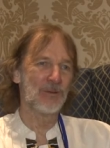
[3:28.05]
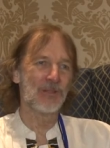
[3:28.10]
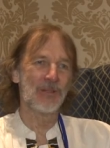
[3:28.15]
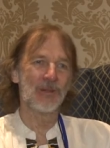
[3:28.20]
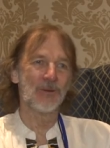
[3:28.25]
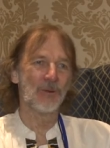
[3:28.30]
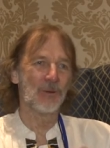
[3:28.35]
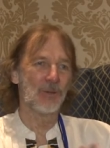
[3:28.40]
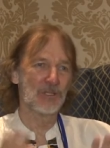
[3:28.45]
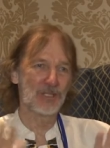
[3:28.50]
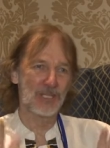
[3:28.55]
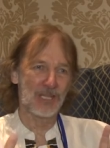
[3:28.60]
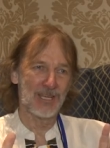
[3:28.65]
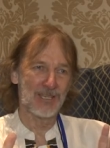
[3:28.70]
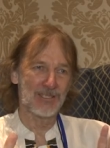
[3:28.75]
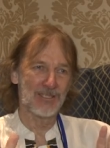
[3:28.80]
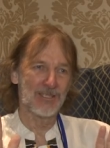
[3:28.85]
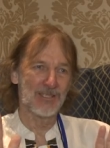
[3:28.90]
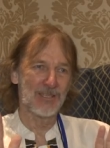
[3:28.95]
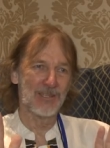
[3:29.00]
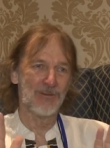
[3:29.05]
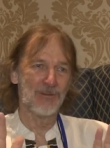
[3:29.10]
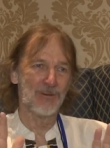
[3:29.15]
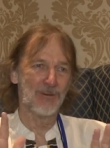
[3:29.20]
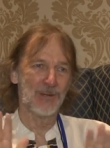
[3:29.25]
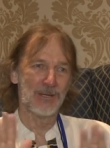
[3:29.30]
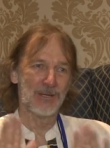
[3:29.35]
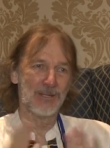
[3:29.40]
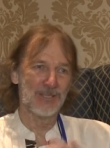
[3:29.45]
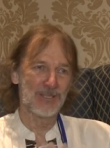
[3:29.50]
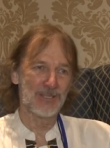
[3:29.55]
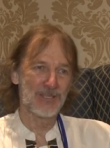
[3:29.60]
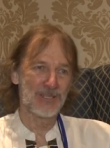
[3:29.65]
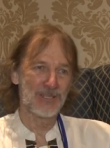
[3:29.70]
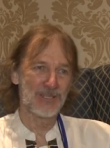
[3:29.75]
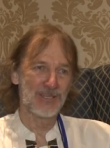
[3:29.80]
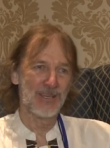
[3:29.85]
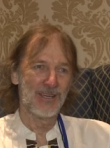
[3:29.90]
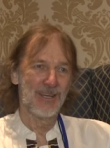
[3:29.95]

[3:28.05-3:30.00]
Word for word: They're all scattered everywhere else.